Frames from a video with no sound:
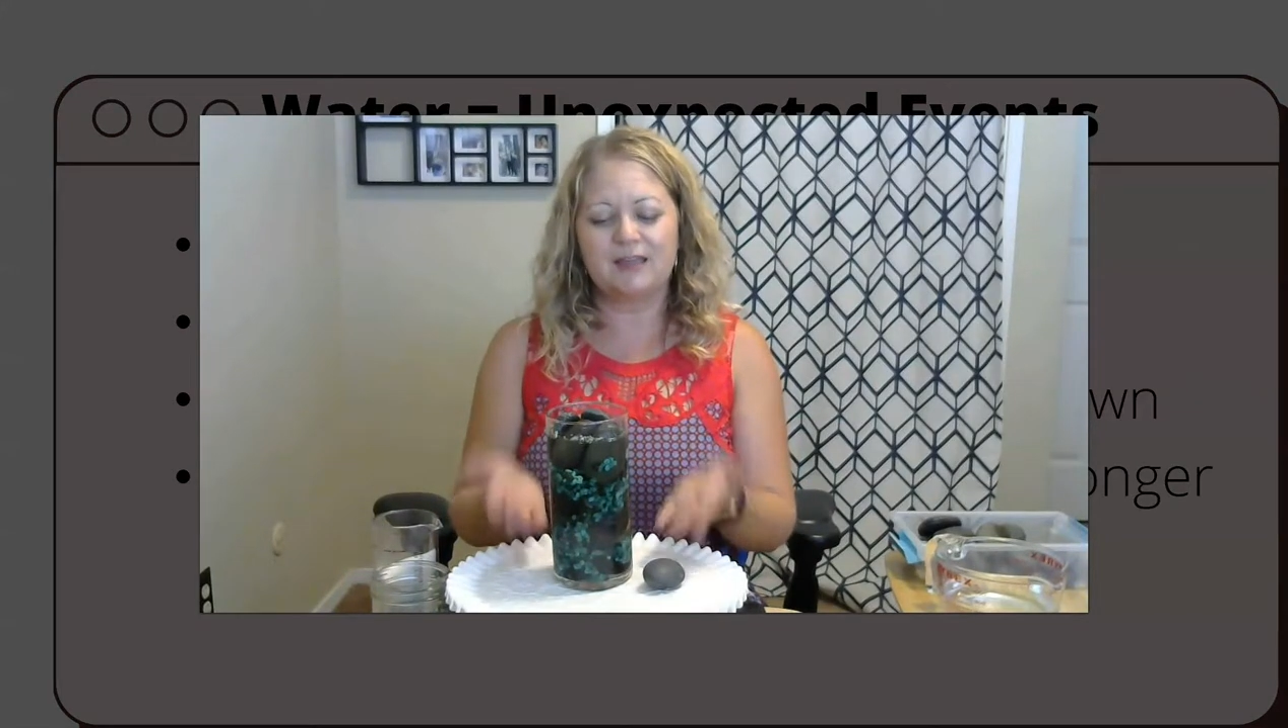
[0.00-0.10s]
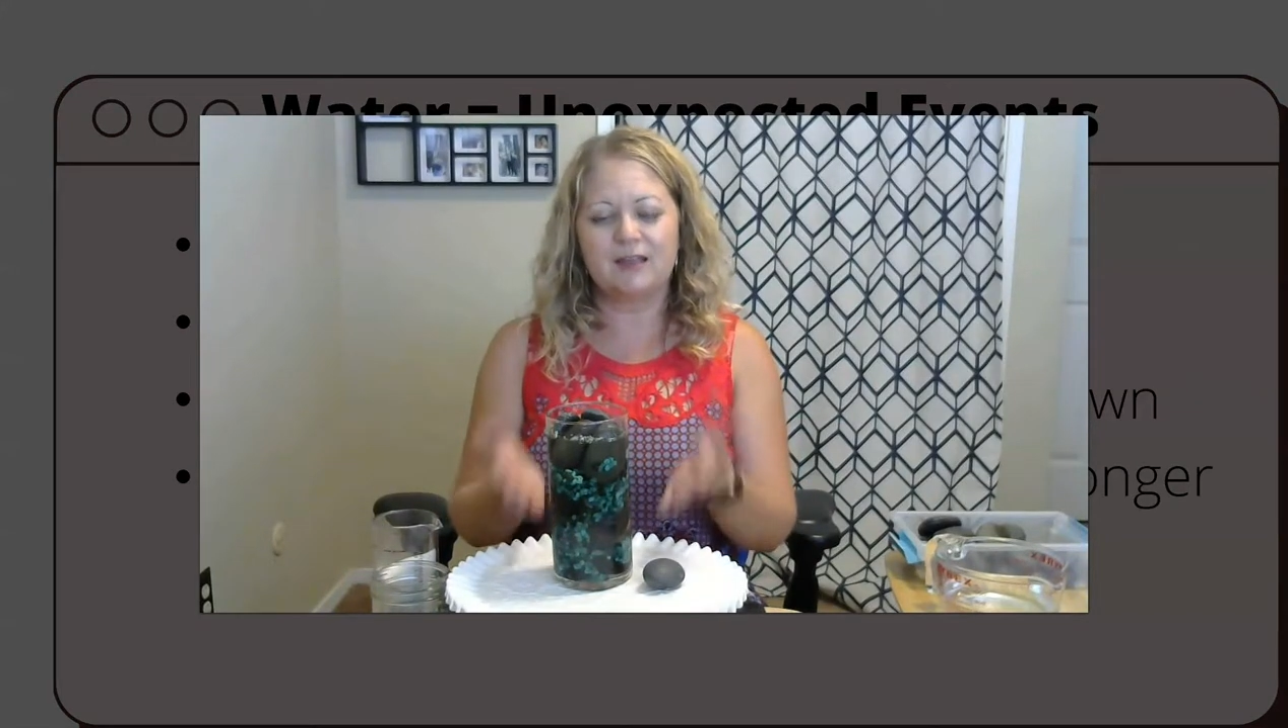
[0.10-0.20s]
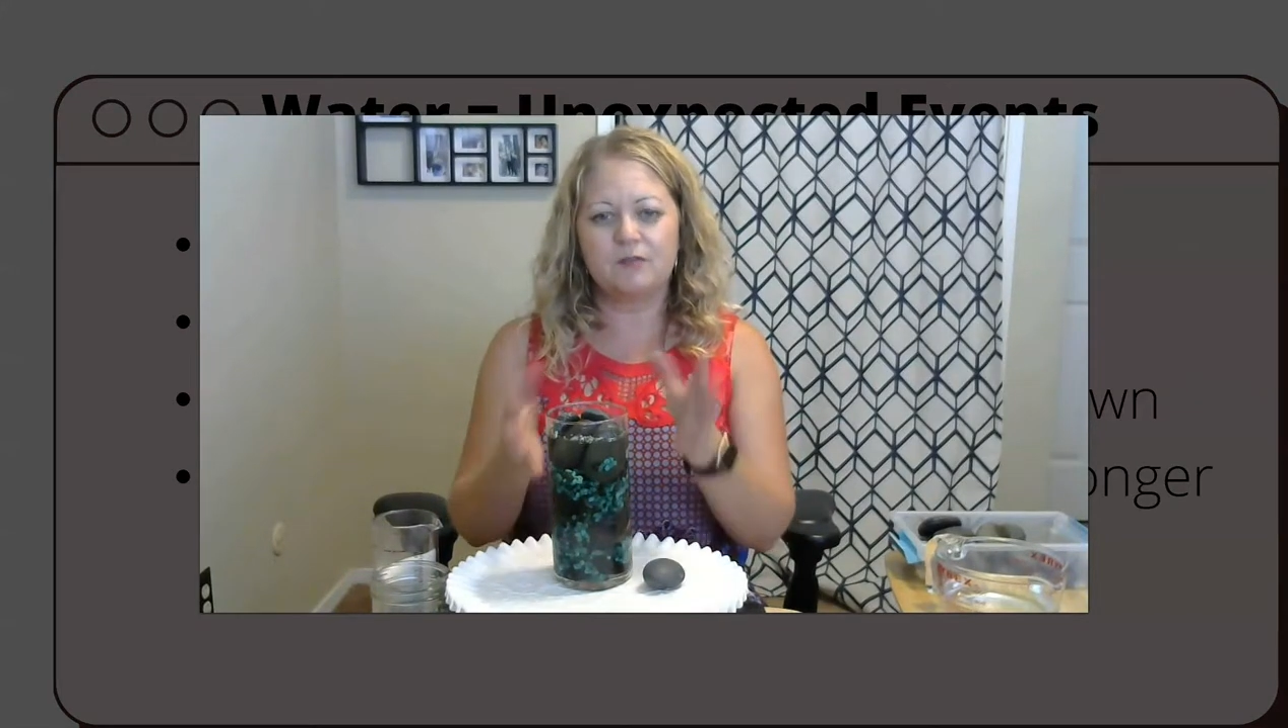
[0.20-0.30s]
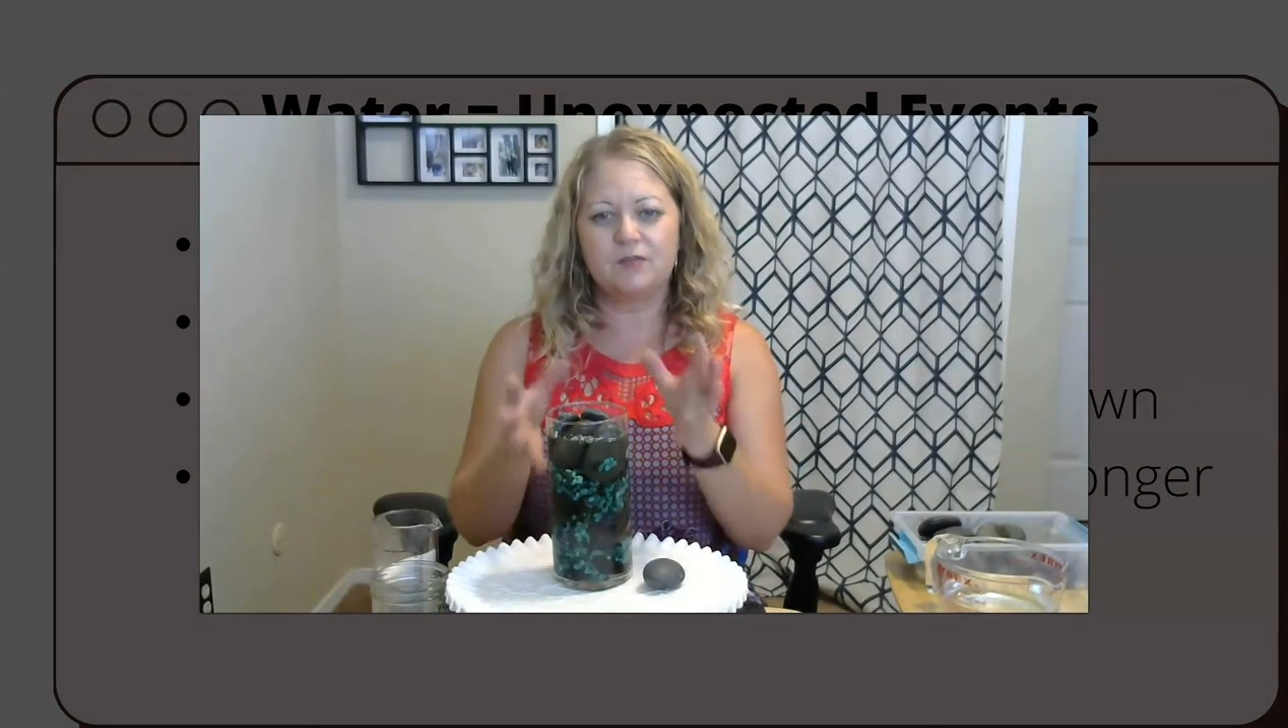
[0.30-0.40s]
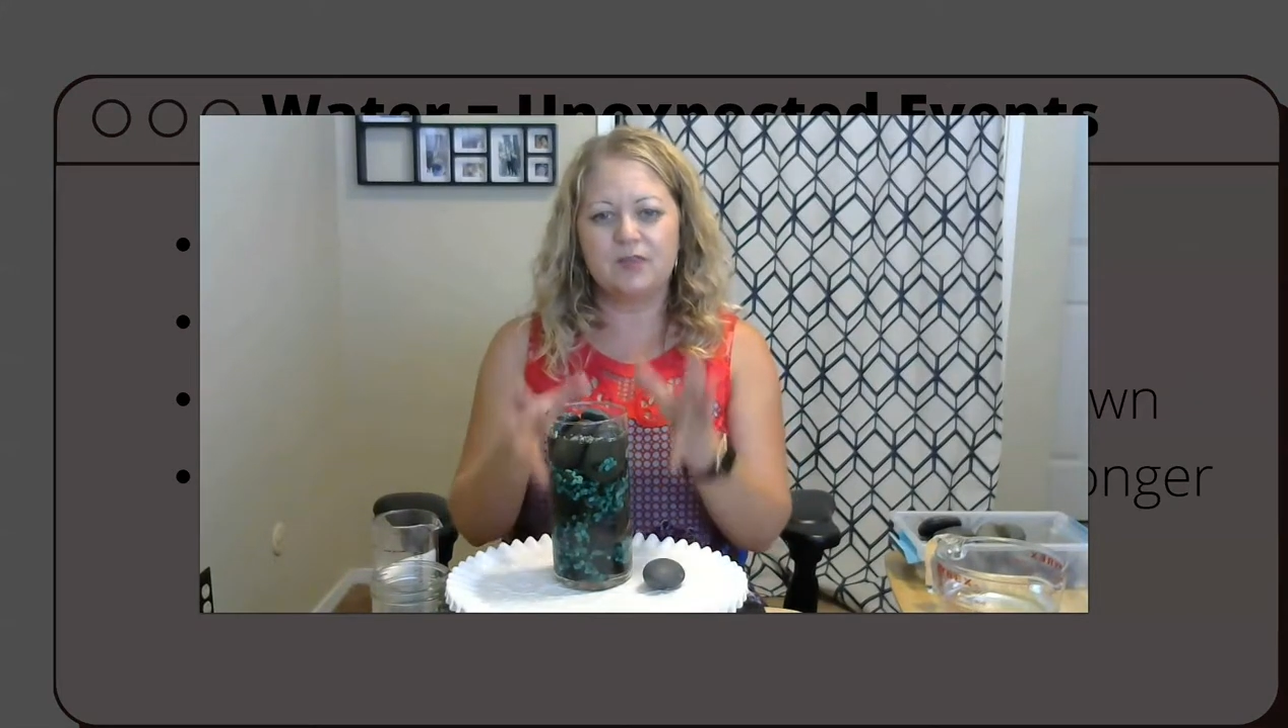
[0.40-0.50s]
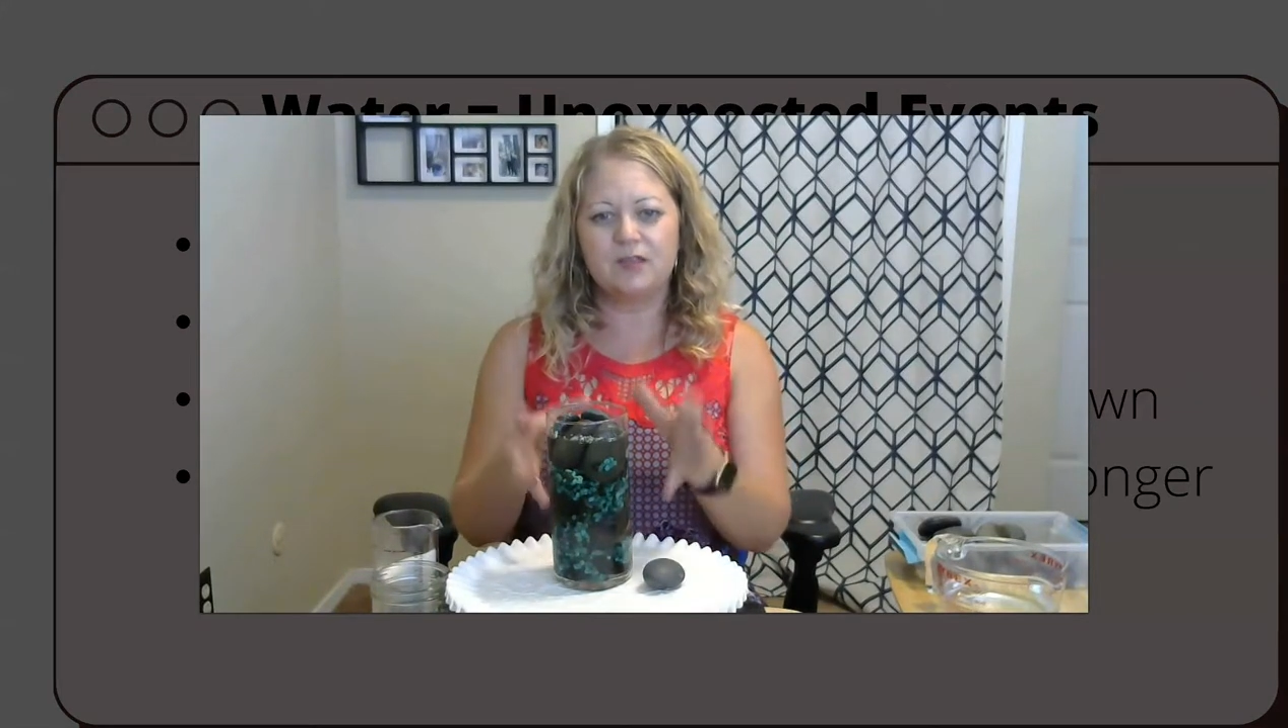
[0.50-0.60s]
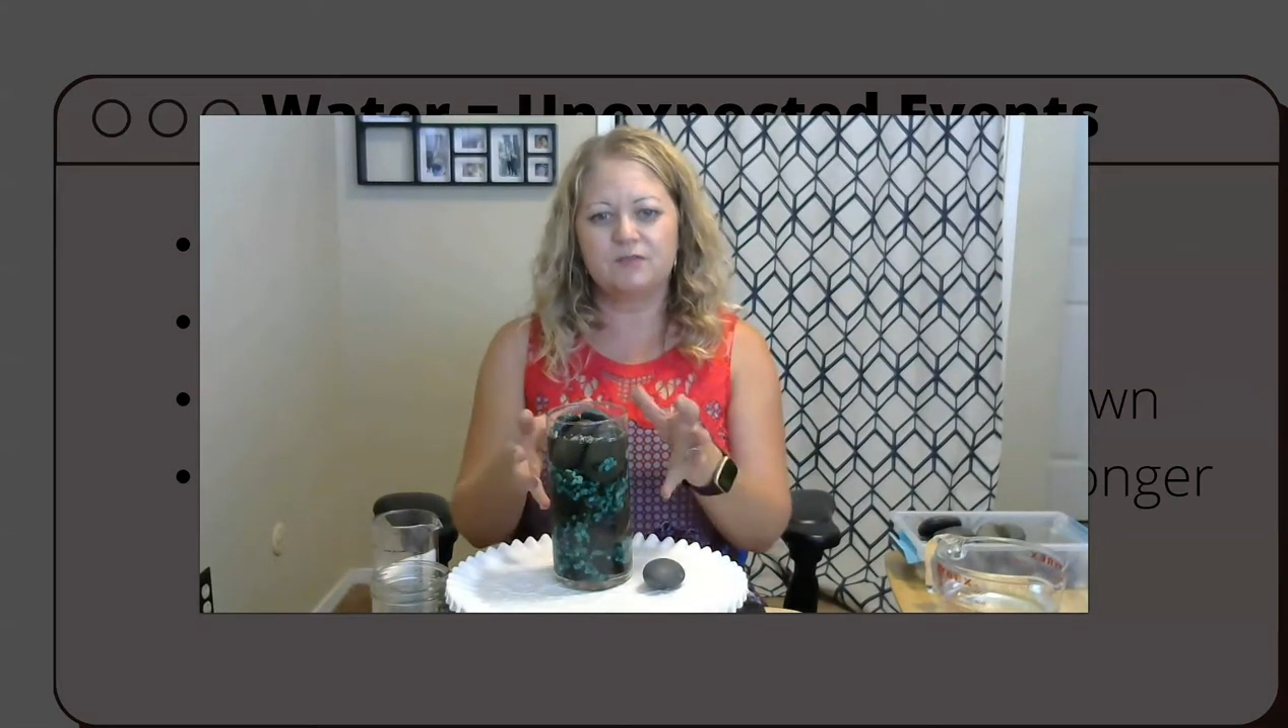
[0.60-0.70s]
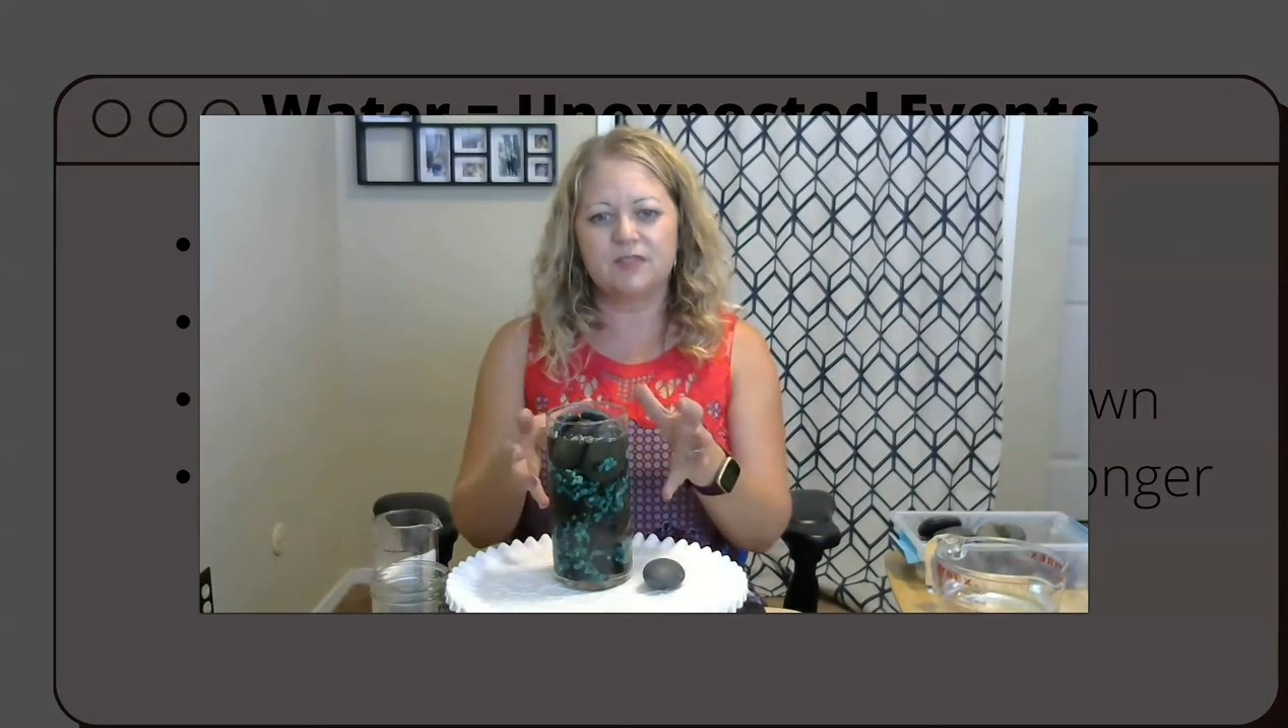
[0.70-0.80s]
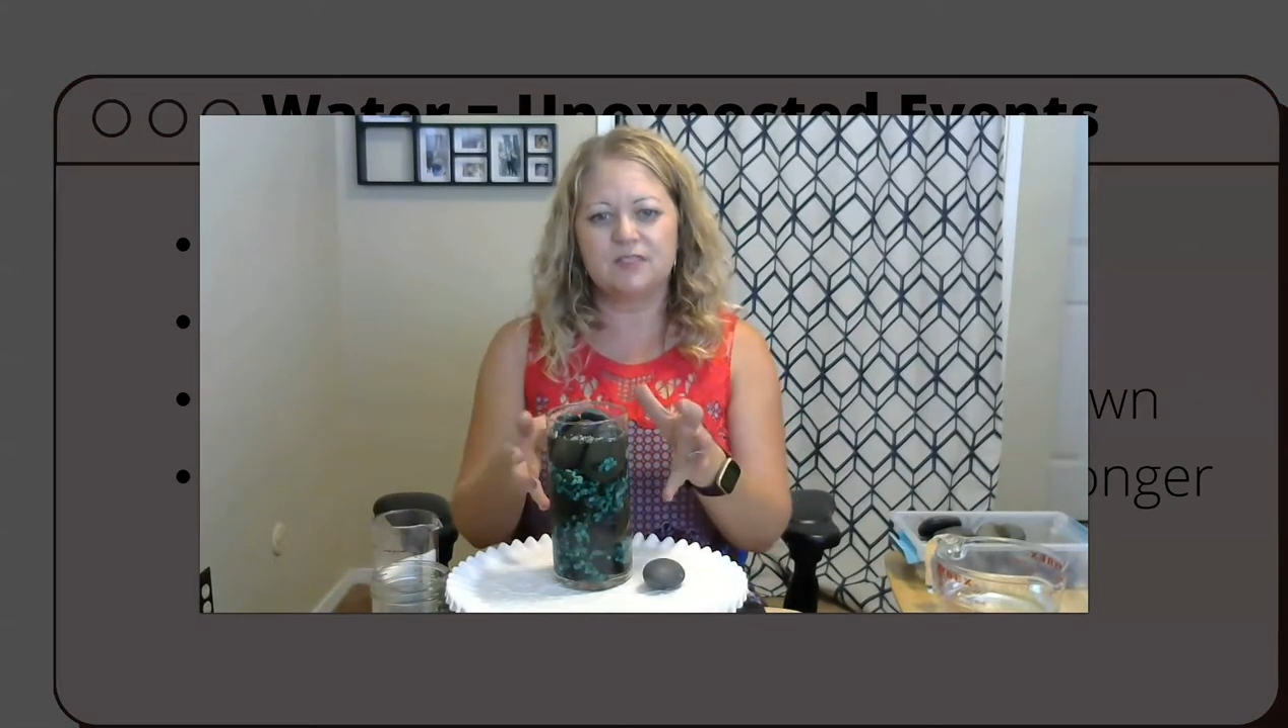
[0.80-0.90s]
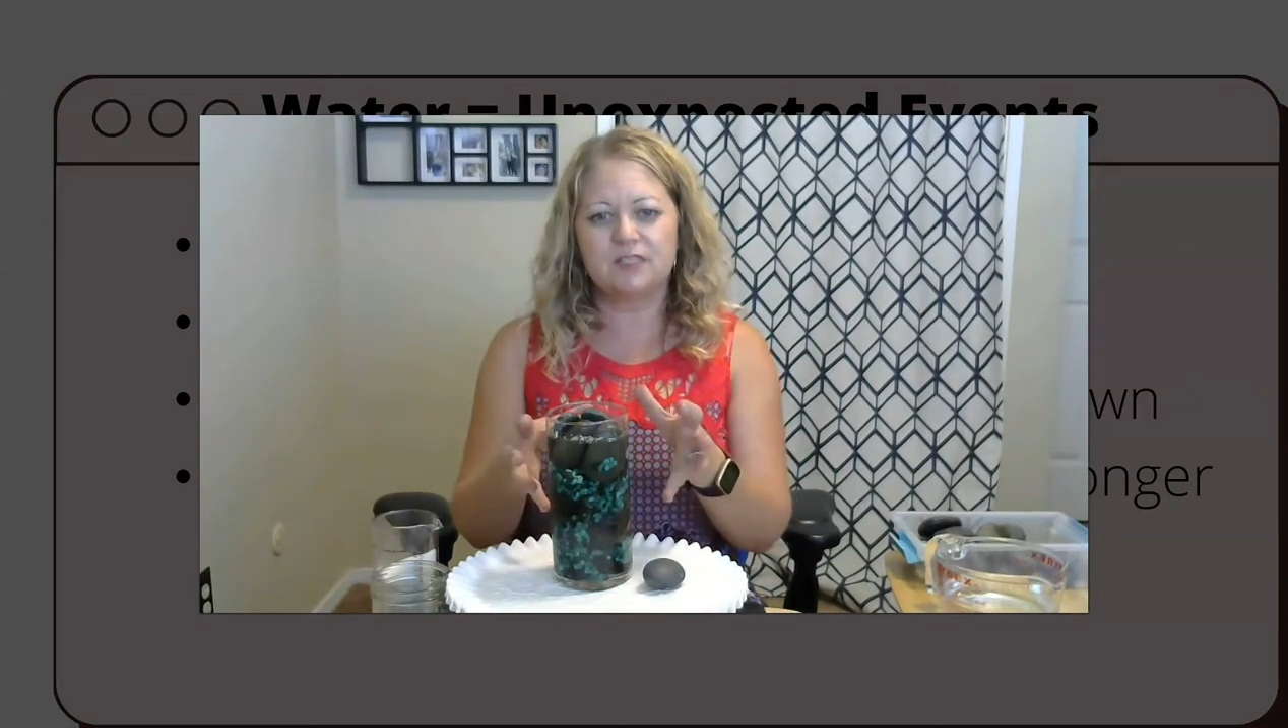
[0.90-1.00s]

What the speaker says: Everything fits